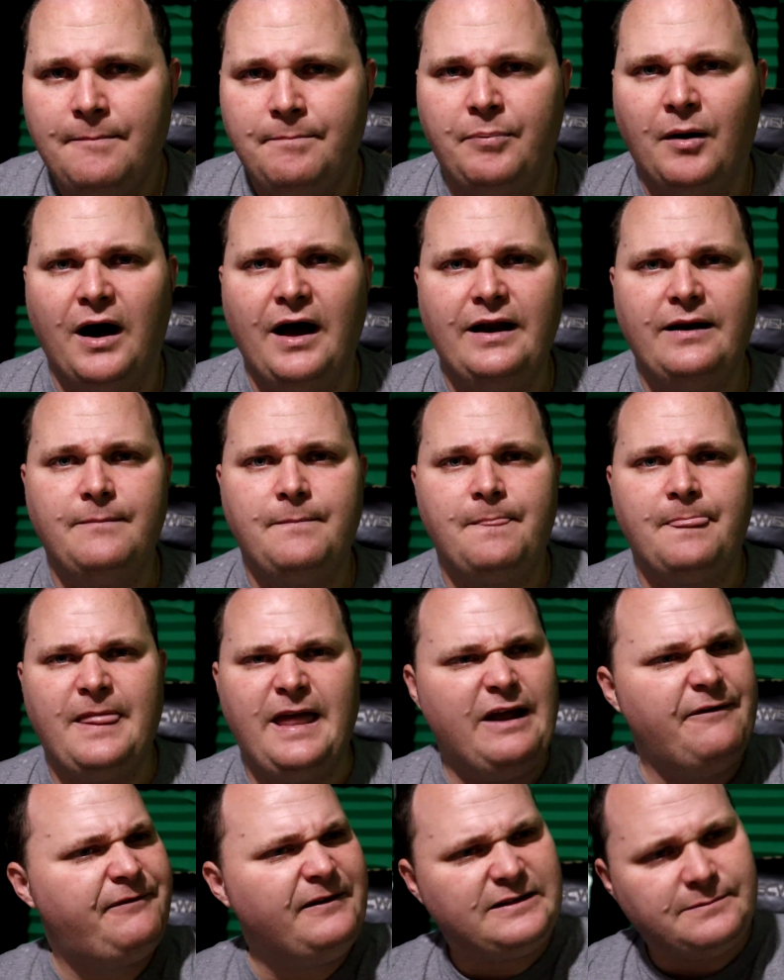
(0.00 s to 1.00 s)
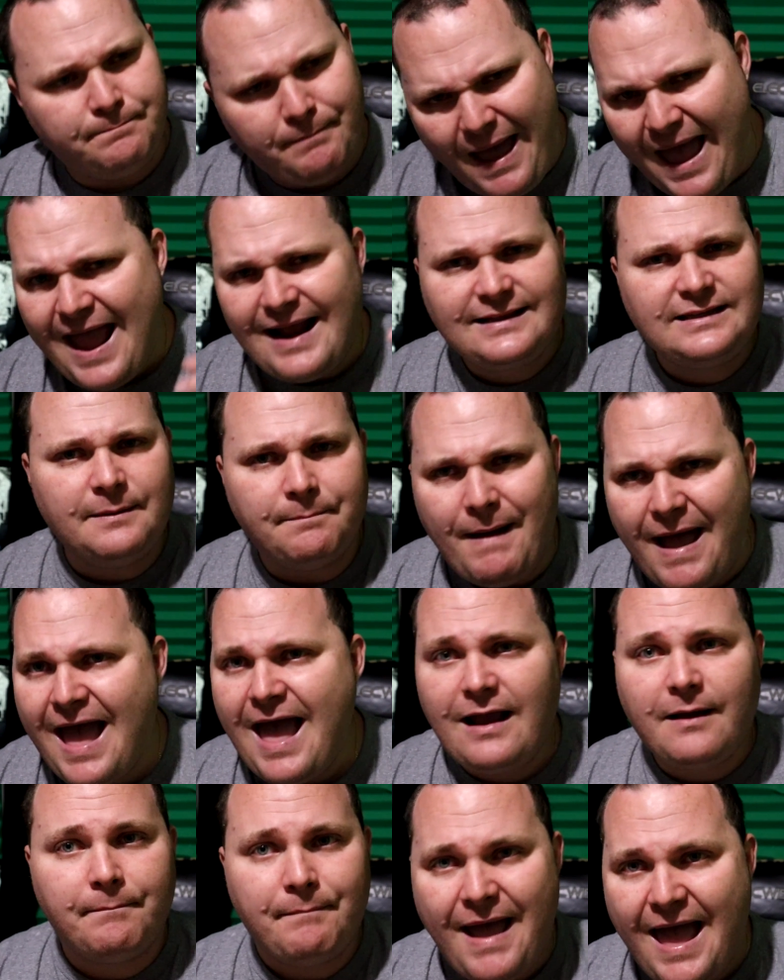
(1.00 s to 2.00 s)
But if it's back to
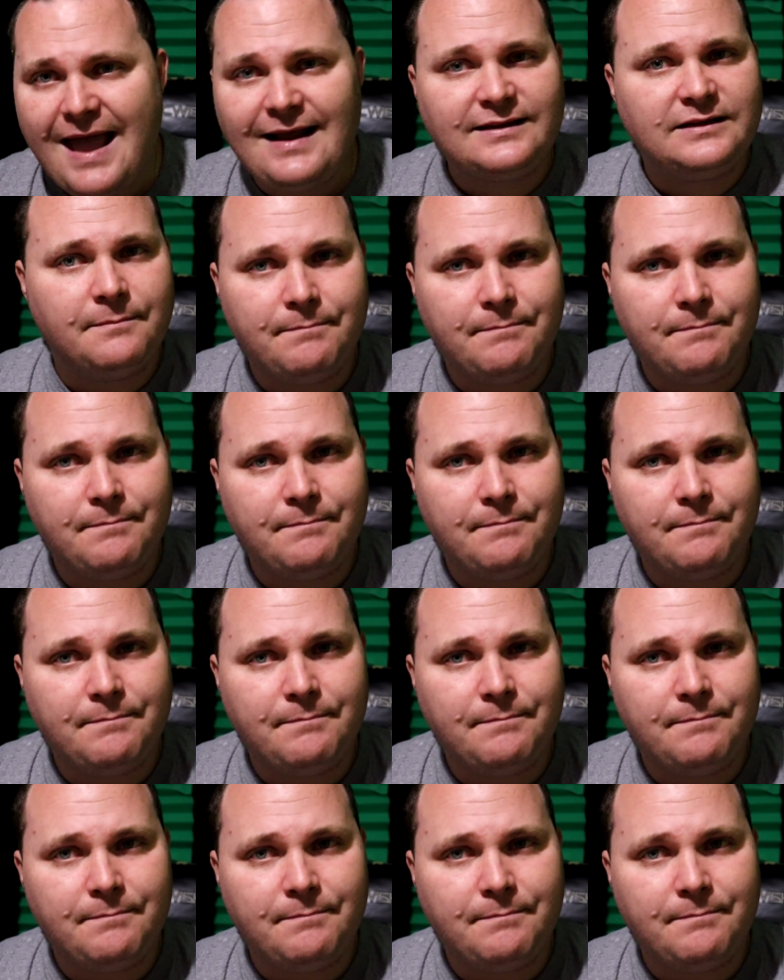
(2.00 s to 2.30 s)
back